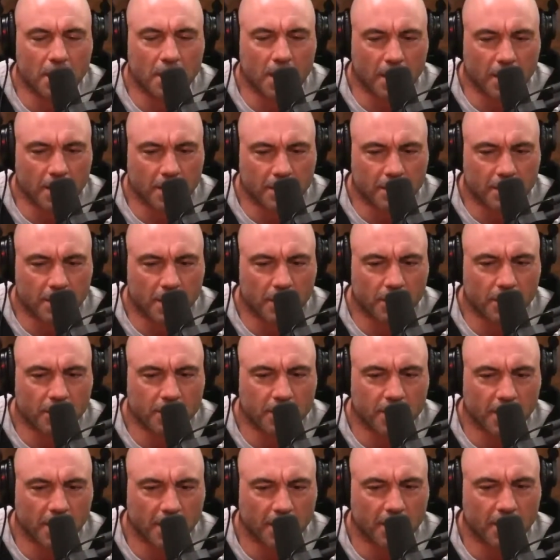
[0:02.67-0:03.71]
I yesterday. We're
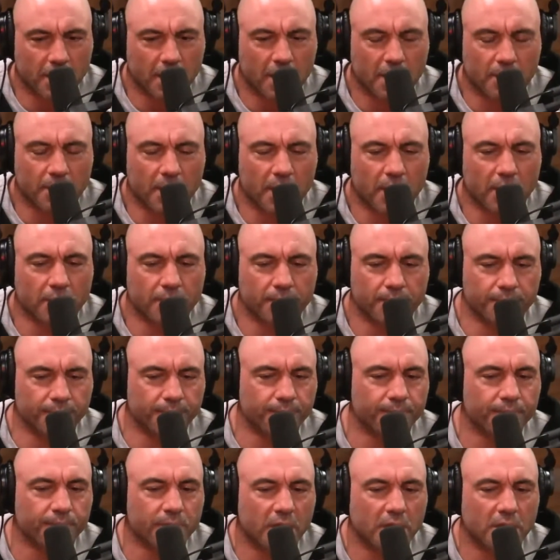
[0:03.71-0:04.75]
saying think about
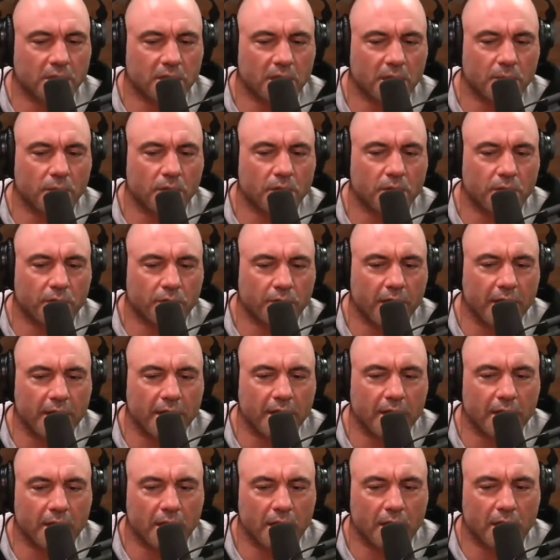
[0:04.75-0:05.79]
someone
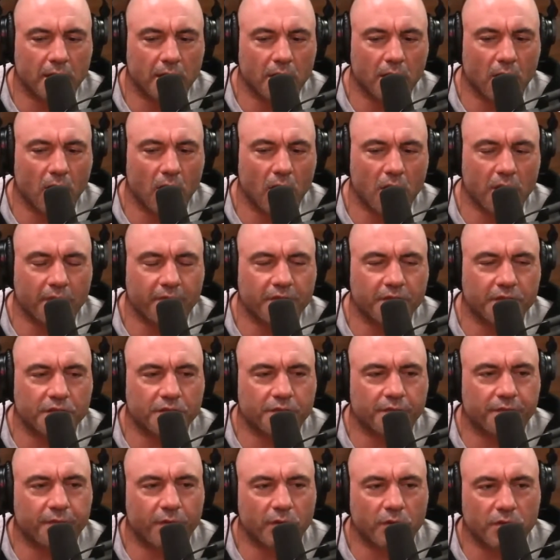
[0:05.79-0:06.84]
creating an
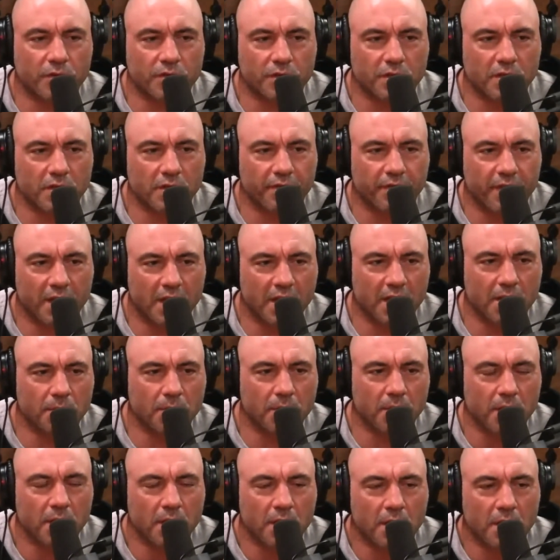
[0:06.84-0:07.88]
artificial version of
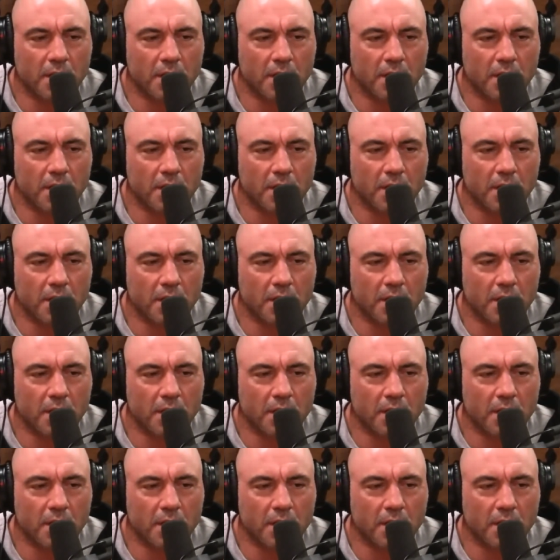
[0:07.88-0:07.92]
him